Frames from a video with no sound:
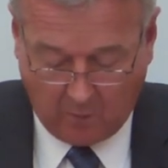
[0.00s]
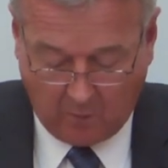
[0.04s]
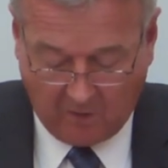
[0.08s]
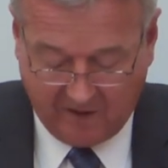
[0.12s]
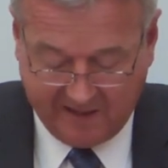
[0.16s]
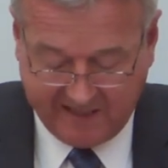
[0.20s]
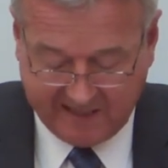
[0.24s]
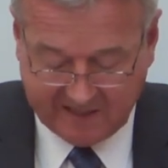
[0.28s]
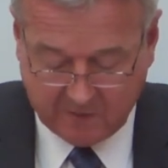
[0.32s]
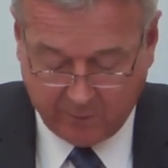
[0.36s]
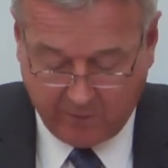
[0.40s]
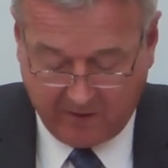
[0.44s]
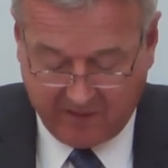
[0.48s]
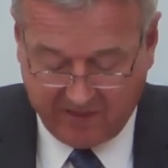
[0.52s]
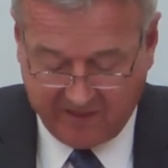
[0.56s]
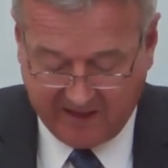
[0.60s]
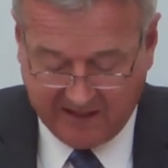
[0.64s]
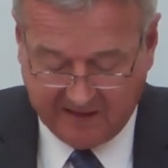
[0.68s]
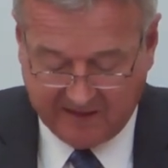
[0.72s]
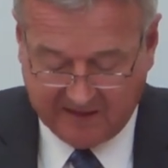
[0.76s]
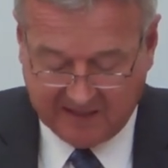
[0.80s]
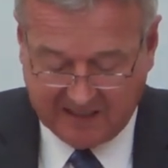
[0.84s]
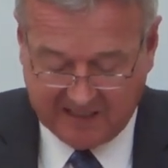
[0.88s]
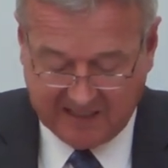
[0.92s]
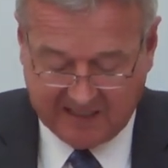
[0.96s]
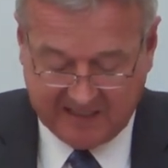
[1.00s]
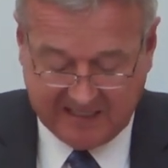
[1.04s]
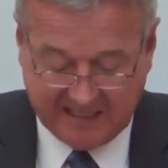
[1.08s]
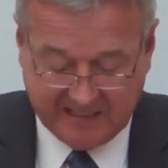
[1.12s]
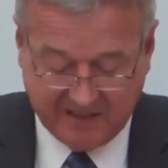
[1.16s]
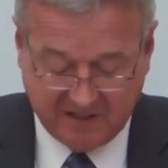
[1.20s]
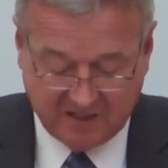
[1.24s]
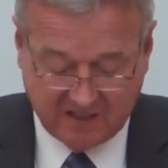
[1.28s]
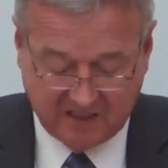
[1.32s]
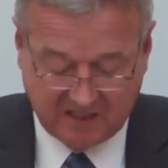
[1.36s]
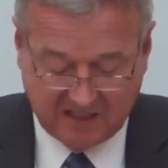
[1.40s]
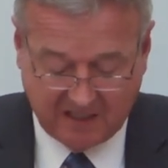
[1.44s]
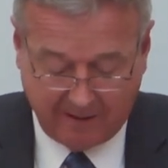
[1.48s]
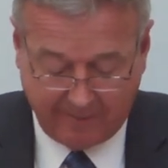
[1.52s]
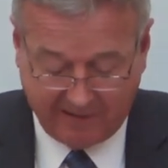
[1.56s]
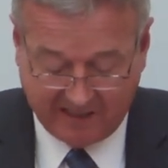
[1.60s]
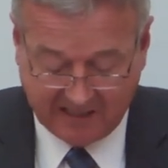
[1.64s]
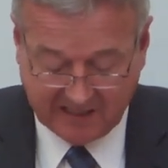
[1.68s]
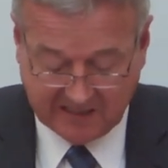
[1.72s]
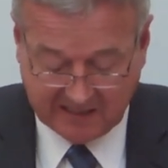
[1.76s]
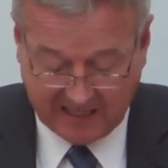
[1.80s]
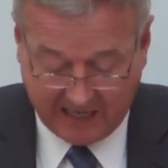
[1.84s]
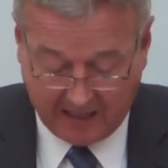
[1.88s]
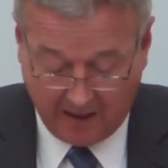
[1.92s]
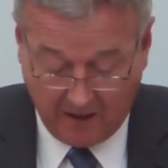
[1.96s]
Well, yes, we think that it is to some
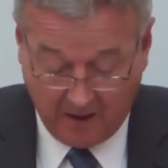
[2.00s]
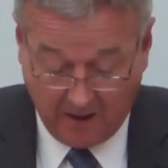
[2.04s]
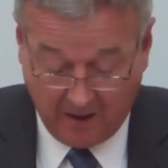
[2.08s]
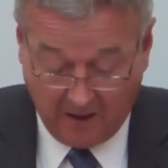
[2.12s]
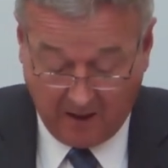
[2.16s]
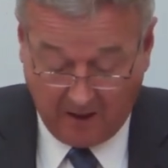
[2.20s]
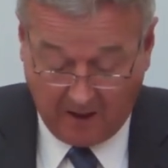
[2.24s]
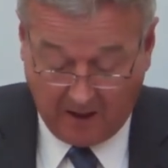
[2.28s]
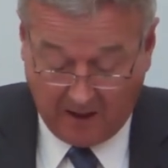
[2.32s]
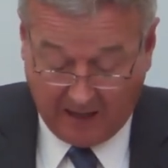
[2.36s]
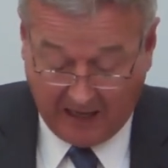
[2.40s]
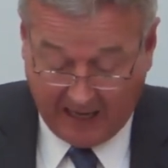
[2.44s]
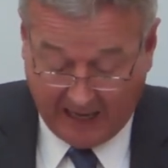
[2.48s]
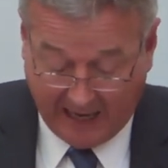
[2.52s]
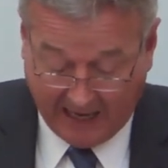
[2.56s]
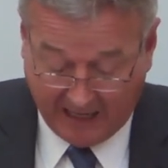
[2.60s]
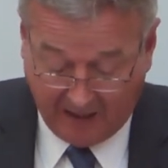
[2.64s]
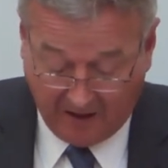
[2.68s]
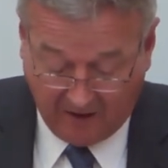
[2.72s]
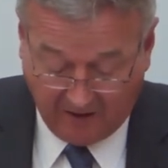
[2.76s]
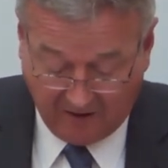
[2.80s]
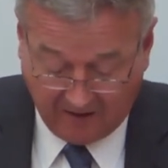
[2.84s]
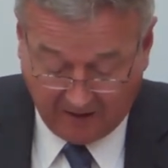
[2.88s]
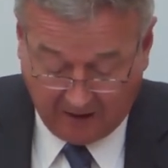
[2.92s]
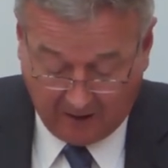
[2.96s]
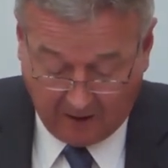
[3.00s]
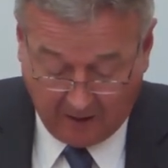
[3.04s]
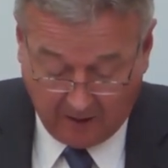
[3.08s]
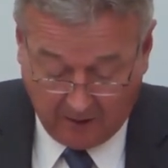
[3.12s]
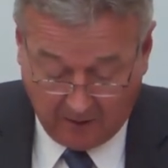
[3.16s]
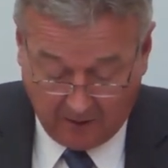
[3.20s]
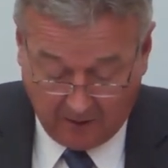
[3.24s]
extent, and